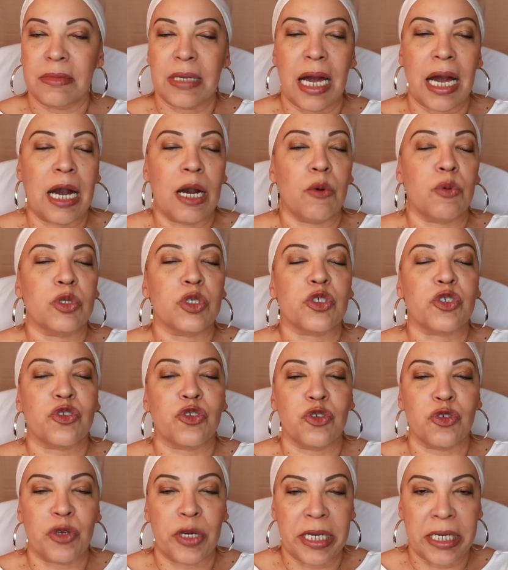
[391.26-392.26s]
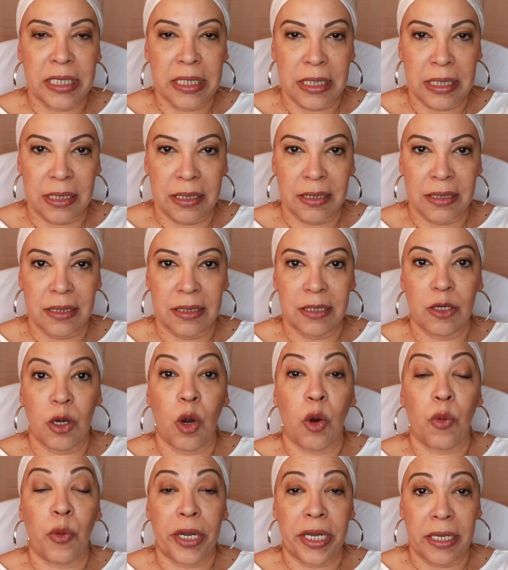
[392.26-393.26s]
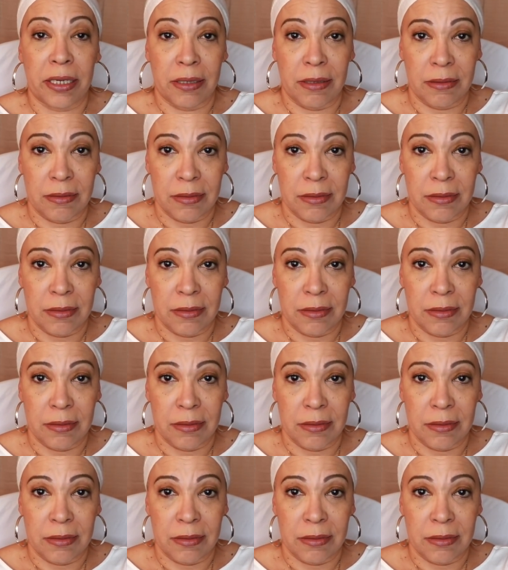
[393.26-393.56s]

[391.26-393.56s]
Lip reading: I was draining away.